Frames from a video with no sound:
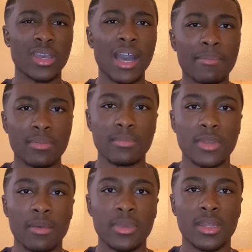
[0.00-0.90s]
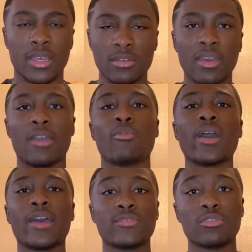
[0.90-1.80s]
copying. You know what I mean? Like, you know how
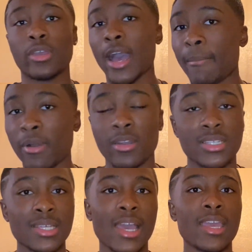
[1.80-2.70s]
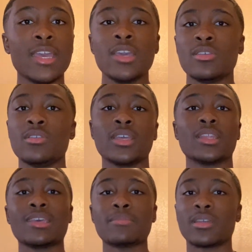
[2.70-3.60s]
right after you cop on the site, you get
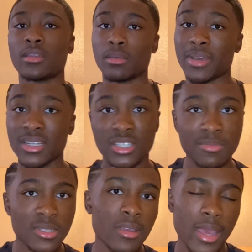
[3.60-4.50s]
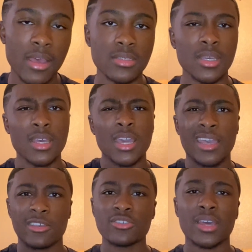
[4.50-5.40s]
the email that they're about to ship to your house,
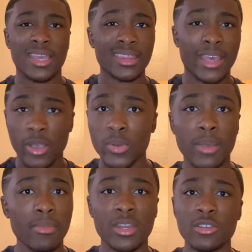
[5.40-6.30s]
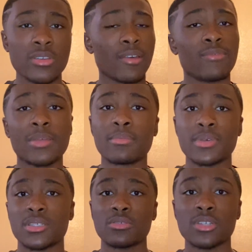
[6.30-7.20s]
and you're trying to get that quick money, you're trying to flip them
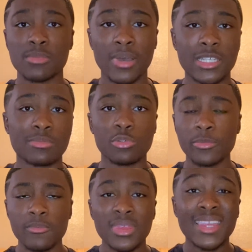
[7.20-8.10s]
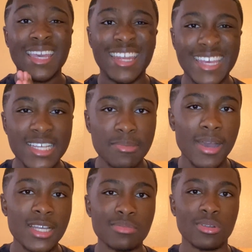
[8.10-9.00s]
as soon as possible. It is
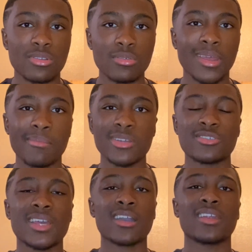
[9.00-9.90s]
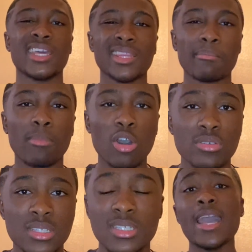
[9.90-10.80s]
possible to do that, but you're not going to get the
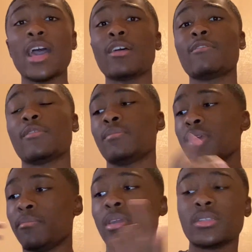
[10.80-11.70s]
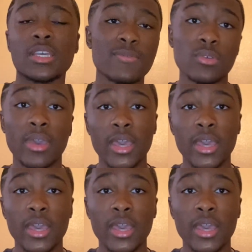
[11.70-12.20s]
most out of them compared to if you